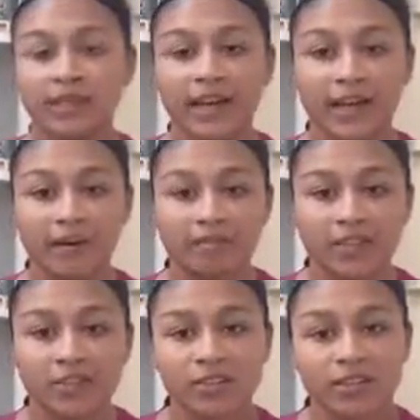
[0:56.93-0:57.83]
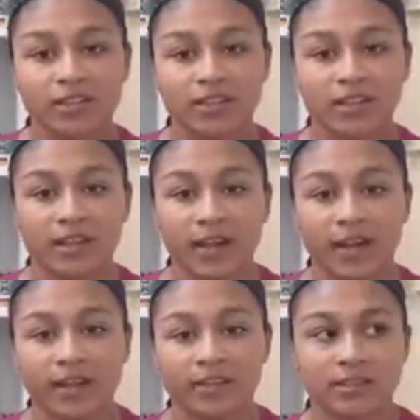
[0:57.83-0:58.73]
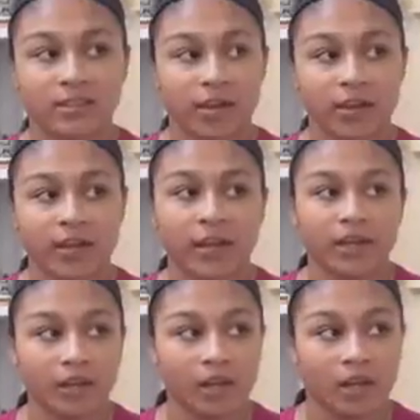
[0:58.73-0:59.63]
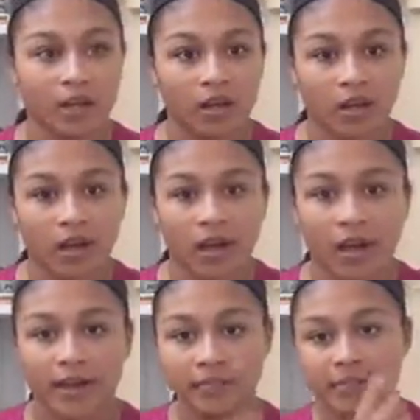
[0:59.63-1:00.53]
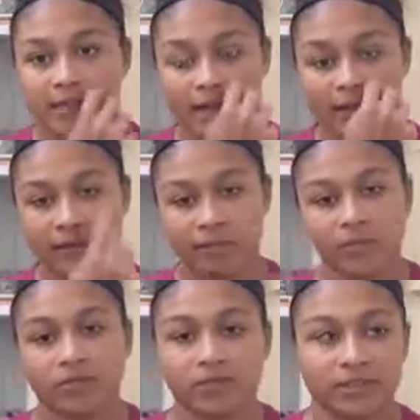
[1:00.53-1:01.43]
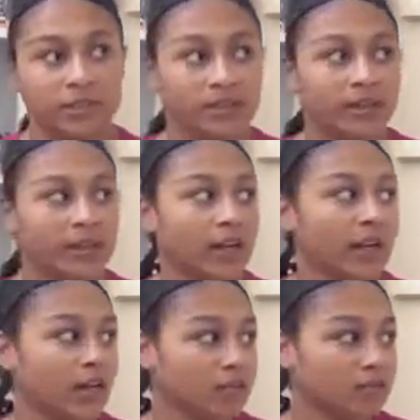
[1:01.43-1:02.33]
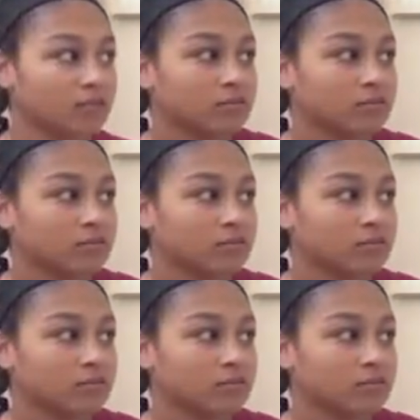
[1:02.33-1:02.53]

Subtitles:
I'm not drinking tea again, sorry. I'm just not in the mood for tea right now.